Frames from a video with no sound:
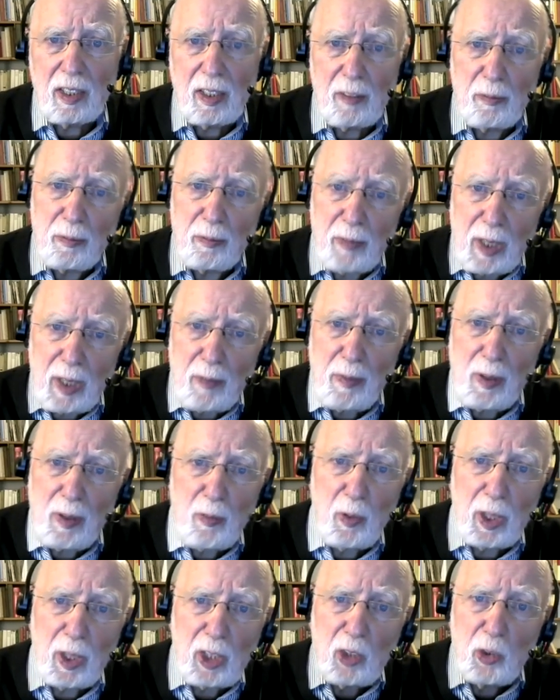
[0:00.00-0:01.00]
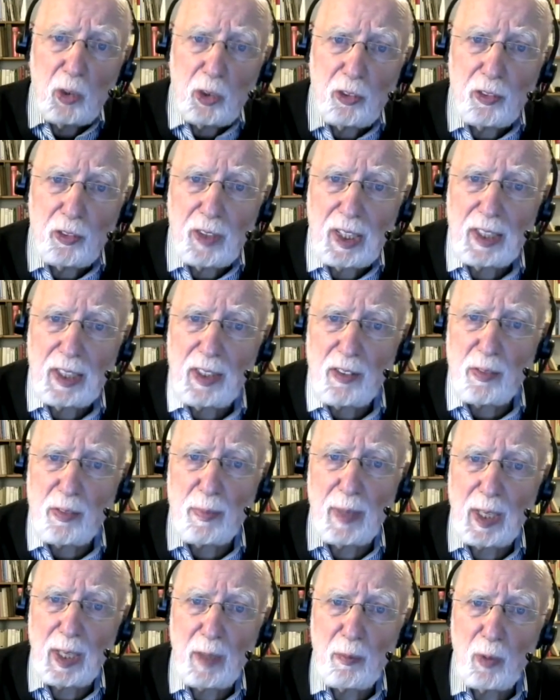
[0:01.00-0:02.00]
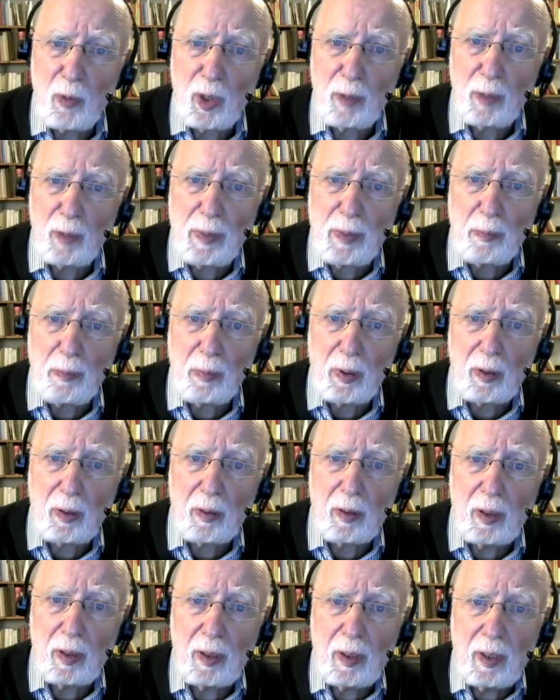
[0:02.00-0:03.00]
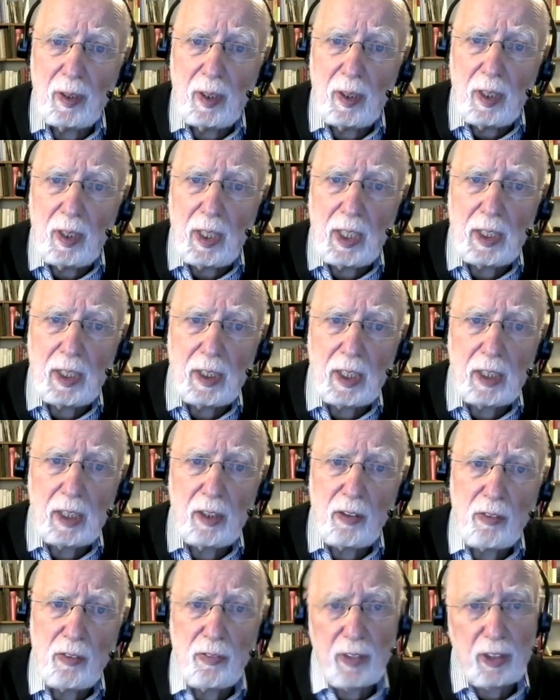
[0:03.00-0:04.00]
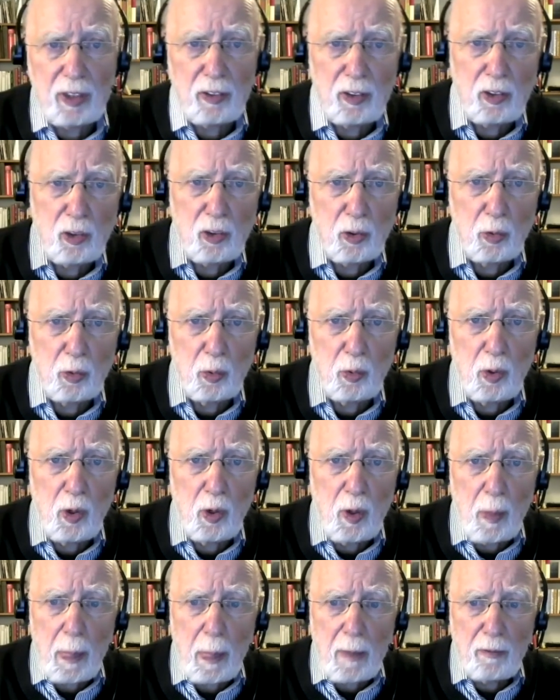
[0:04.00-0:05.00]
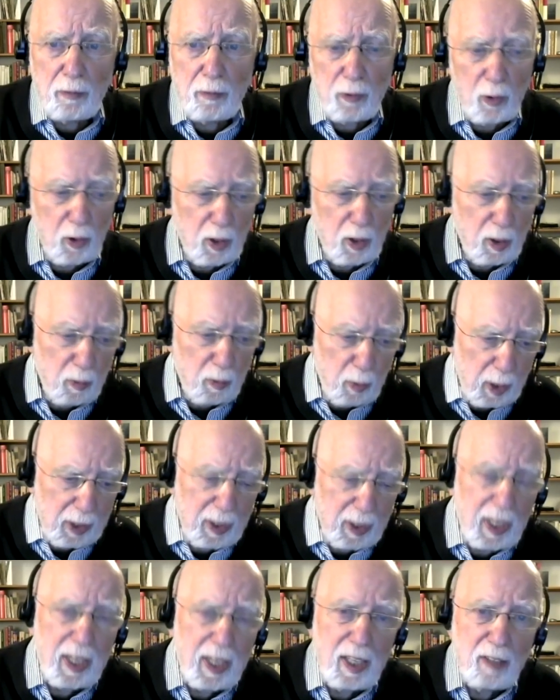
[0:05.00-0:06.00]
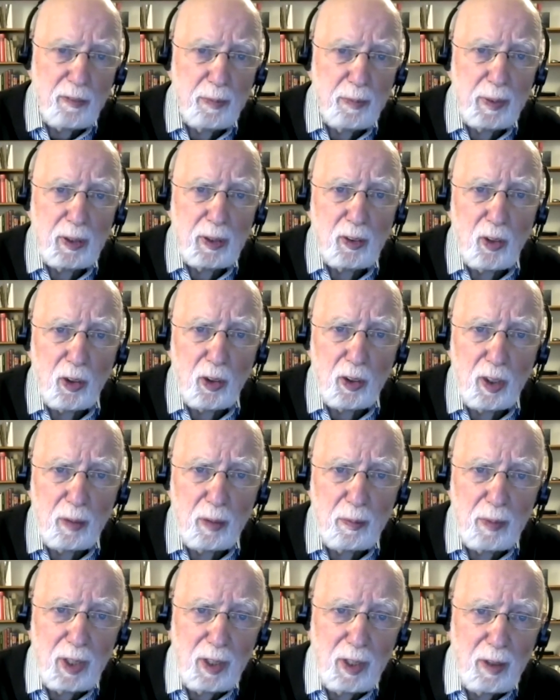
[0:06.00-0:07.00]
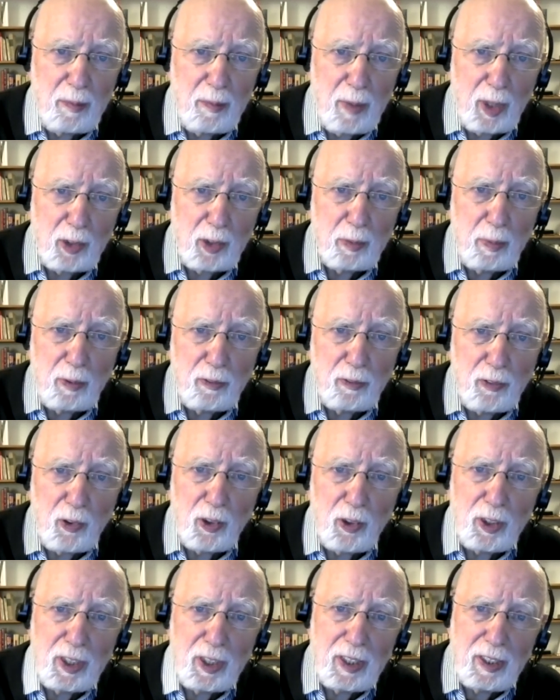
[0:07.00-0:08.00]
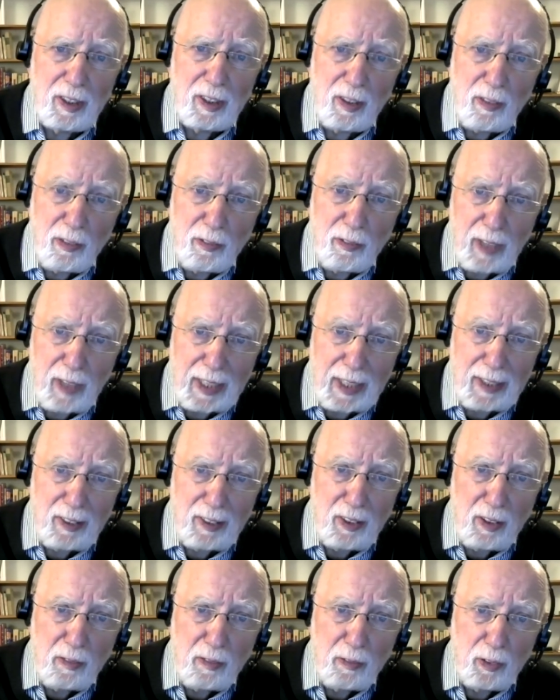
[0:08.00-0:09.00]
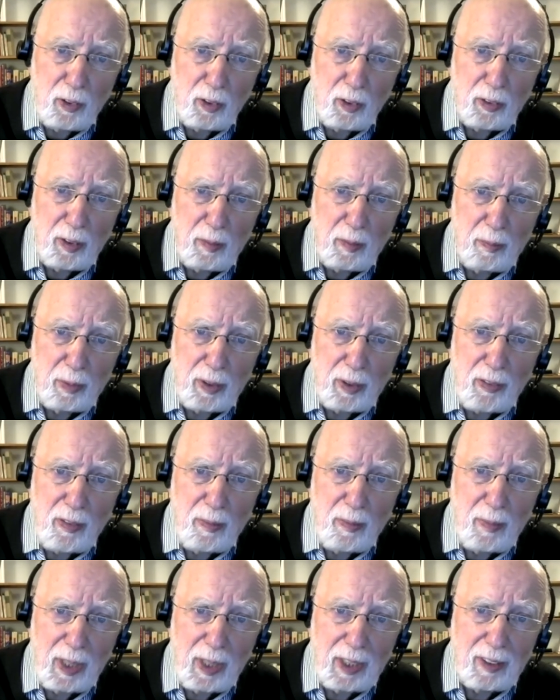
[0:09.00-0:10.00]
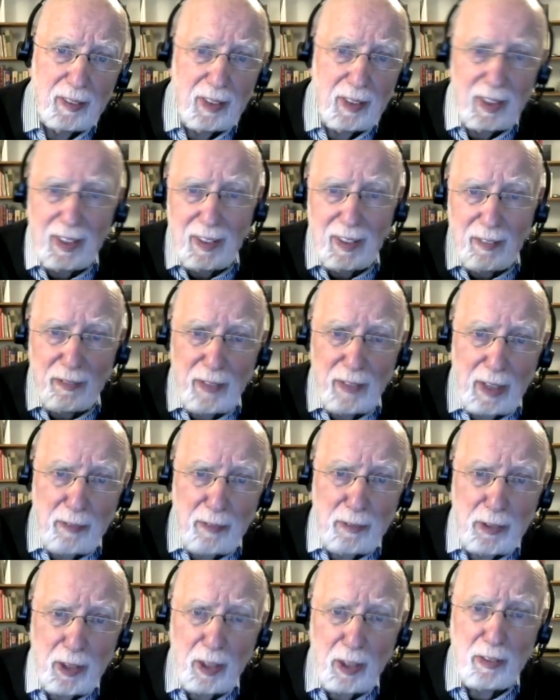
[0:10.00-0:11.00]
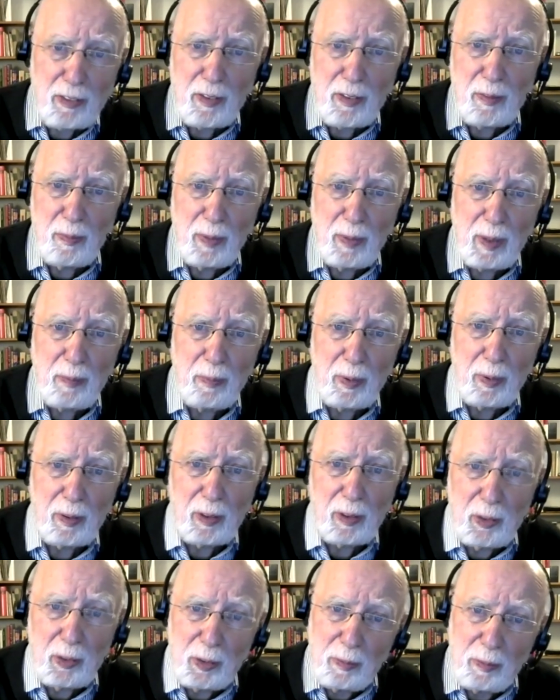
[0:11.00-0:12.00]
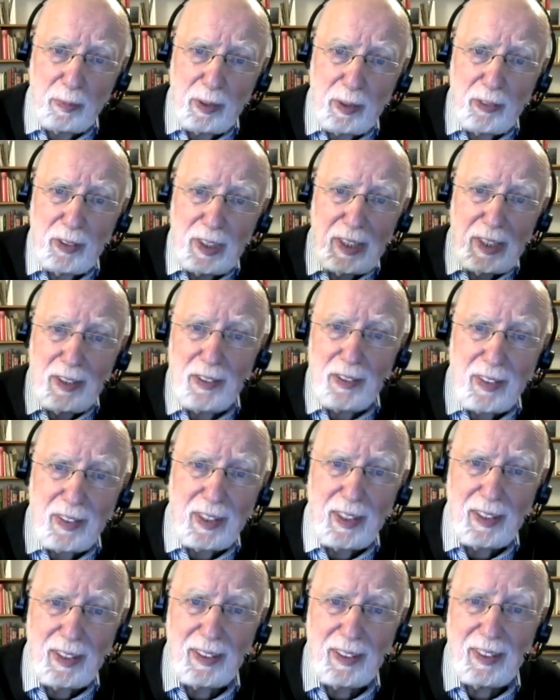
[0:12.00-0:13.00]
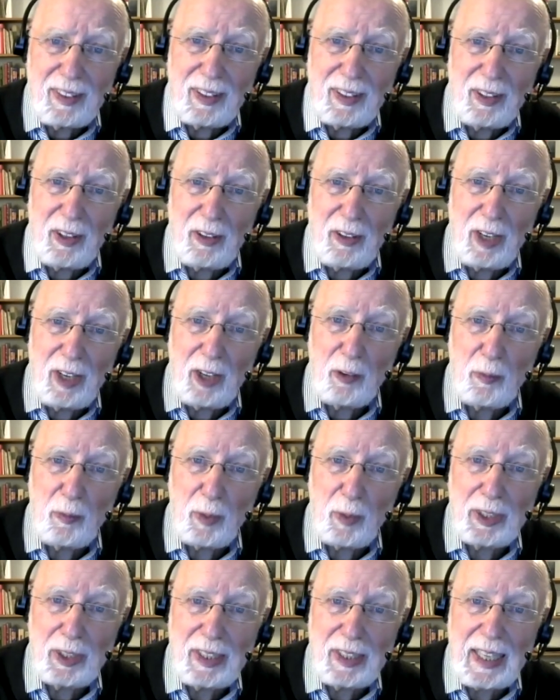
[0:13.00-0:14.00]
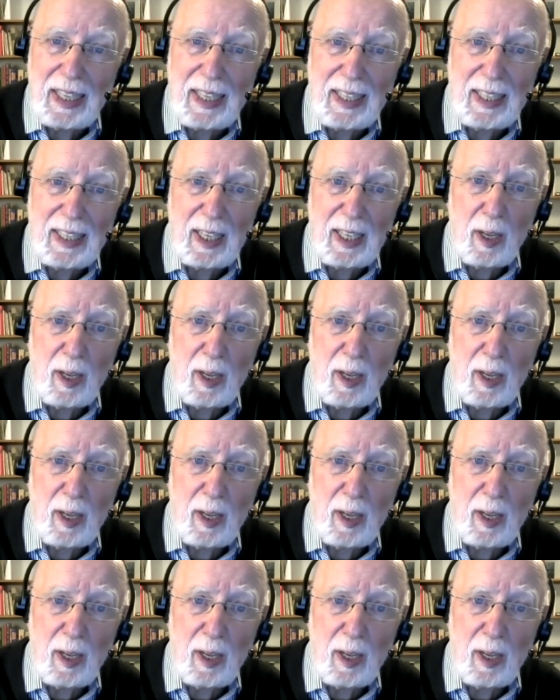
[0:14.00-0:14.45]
Maybe one could release many more people. And that is very true for what I have been talking about before, that is fine default imprisonment. 5,000 people could be released on one day.